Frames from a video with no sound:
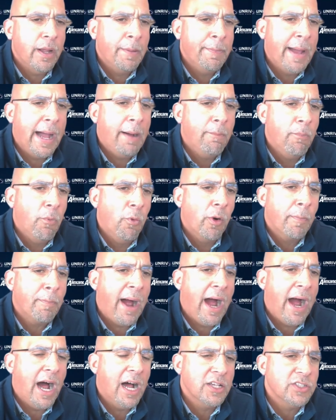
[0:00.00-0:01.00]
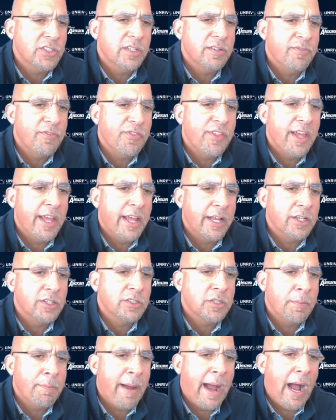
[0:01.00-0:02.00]
about more positive
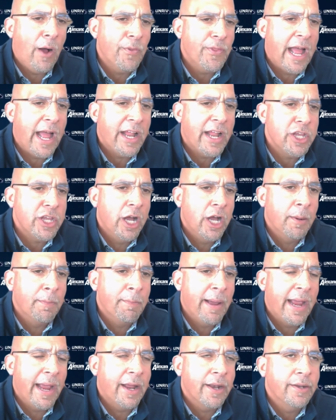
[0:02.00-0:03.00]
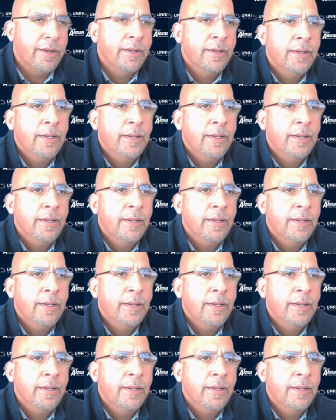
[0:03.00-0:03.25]
things about that young man.